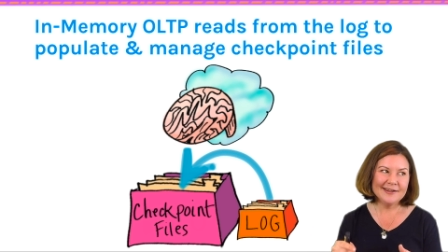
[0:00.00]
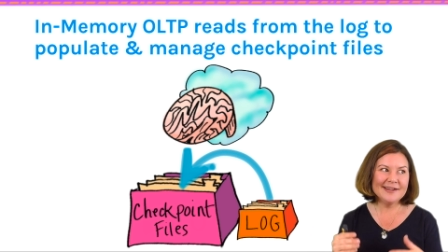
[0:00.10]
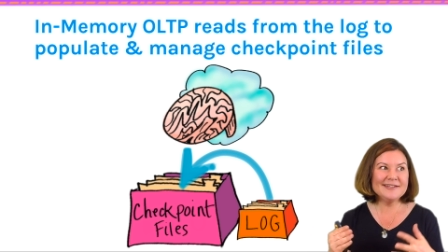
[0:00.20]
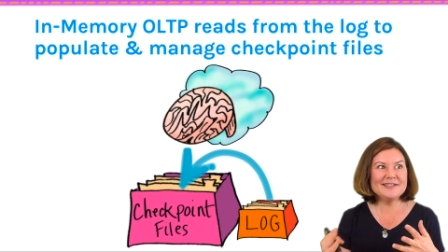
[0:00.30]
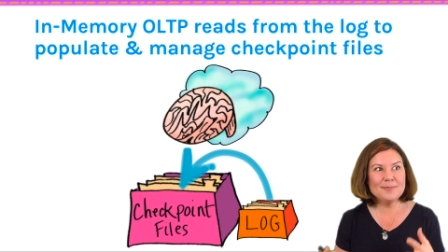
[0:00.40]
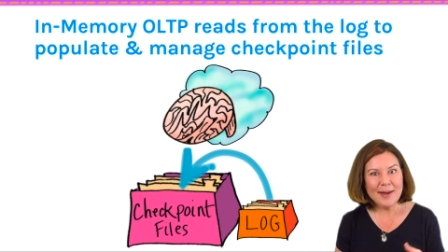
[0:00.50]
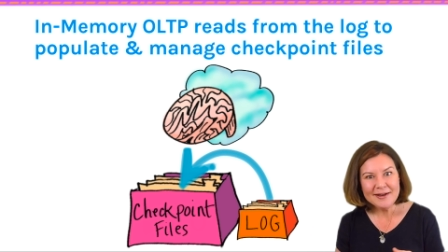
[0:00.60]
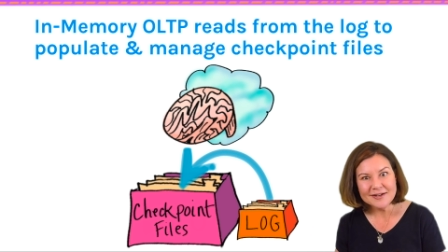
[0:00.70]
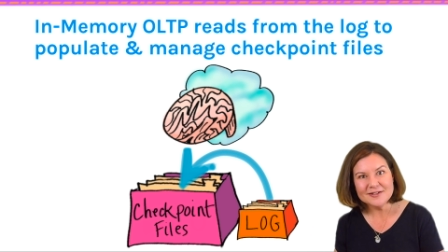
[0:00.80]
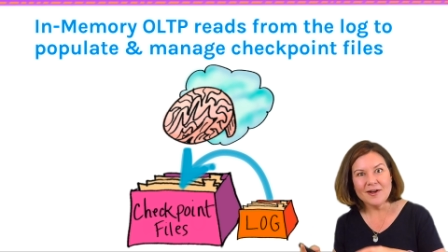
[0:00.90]
is
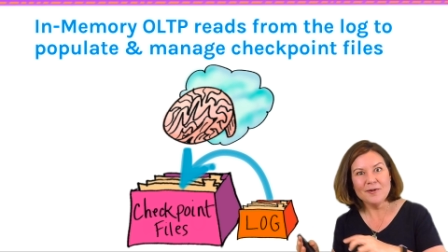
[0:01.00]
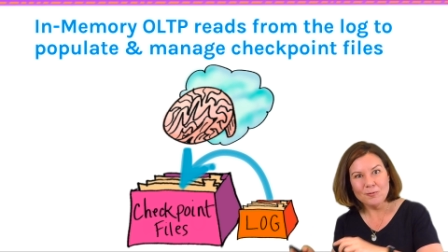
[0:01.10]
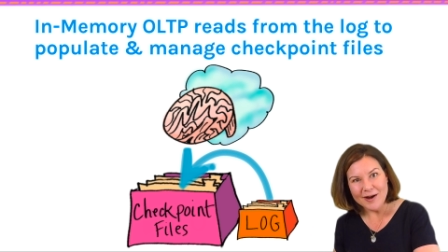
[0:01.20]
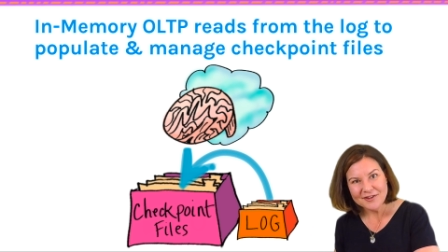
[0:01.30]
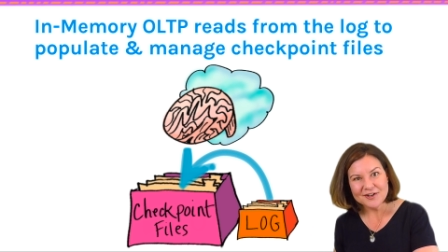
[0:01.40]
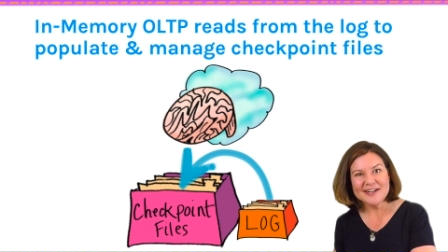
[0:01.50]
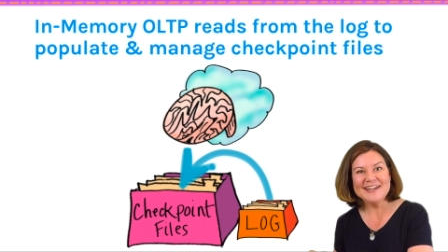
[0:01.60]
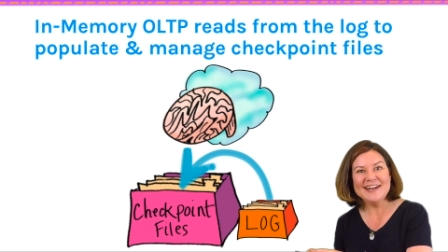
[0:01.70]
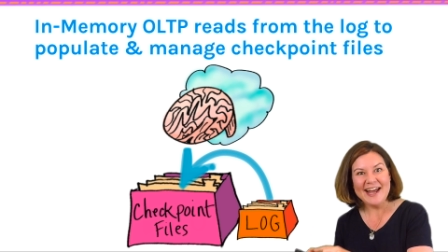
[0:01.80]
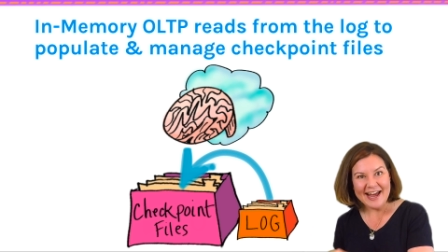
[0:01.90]
dependent on whether
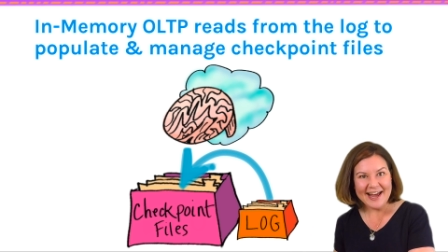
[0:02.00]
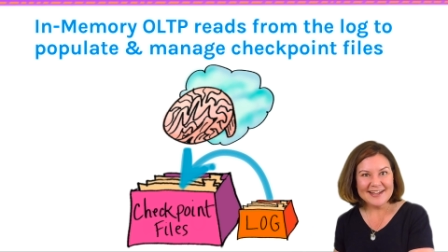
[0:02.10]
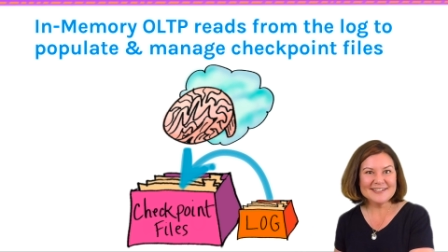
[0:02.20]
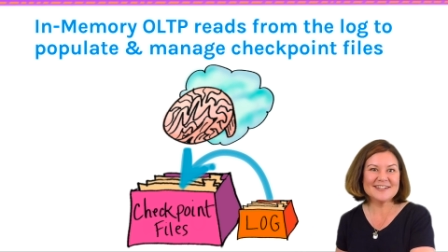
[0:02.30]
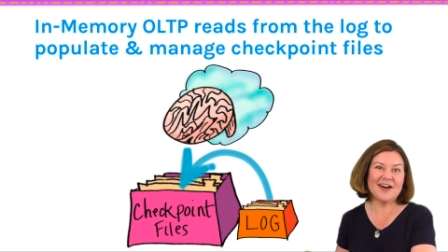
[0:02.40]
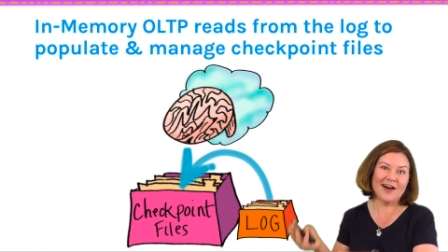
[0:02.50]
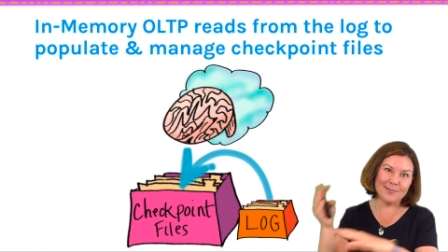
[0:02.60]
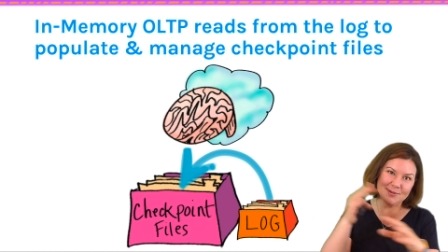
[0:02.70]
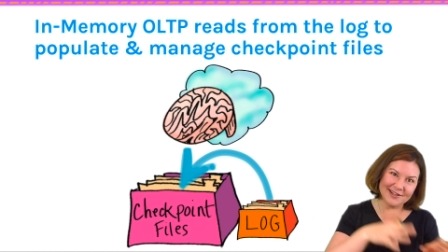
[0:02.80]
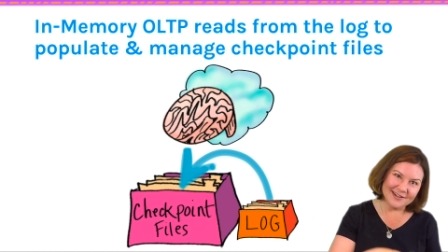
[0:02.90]
it has
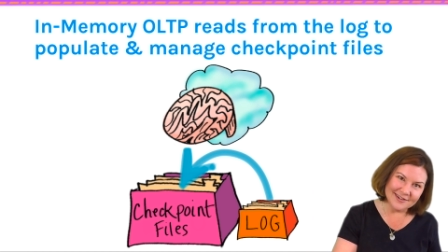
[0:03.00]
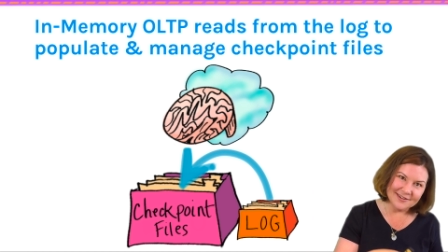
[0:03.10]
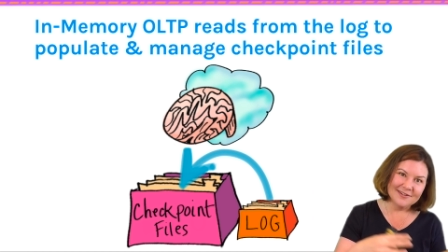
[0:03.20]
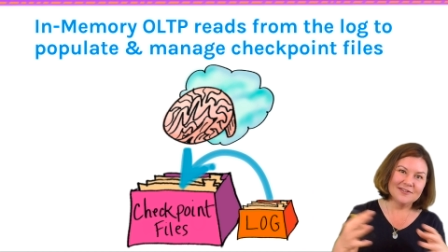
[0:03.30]
copied,